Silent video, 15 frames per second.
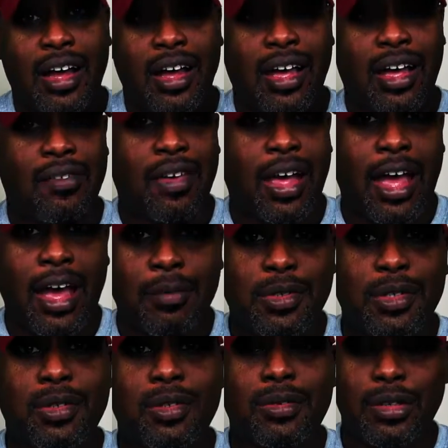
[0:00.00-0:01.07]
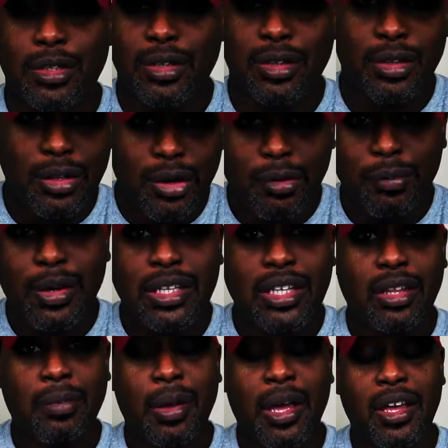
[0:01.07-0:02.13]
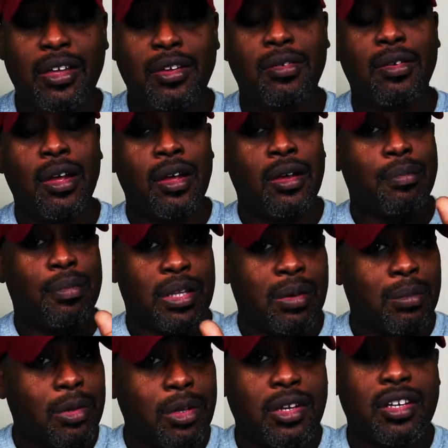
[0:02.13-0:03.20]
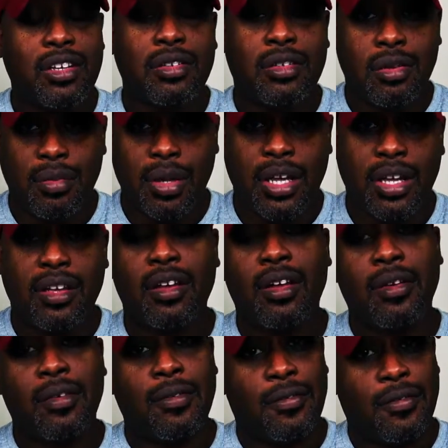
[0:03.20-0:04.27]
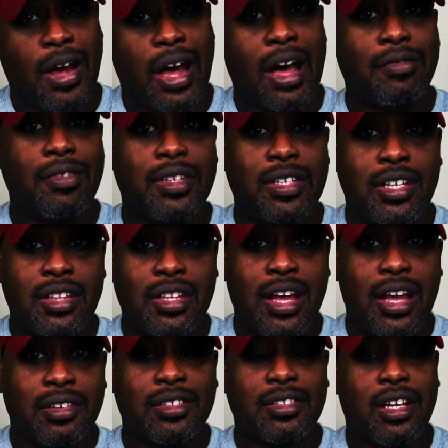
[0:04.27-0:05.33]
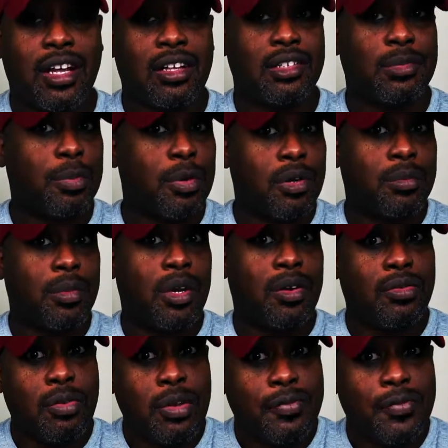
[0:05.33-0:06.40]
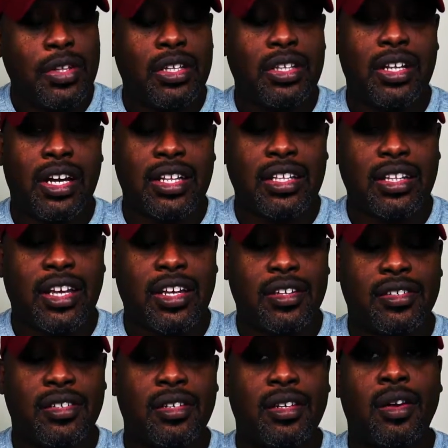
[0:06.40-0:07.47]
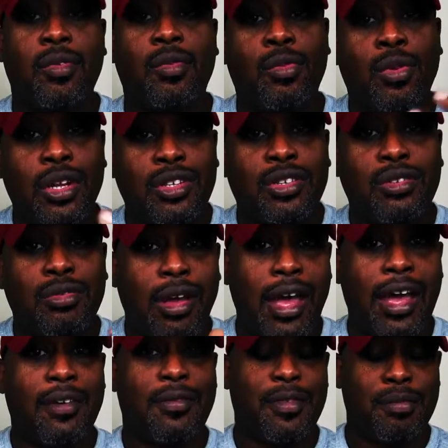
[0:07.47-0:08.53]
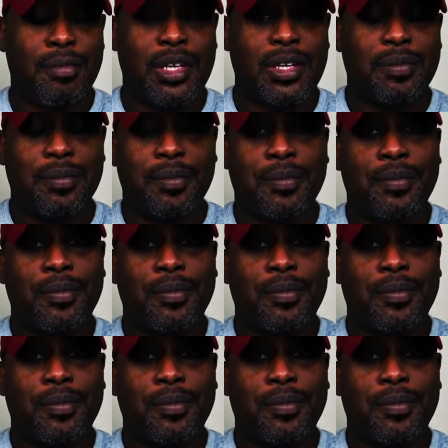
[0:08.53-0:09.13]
I have absolutely no money to pay you, but I'm looking to make five to $10,000 per month within the 90 days. What do you have for me?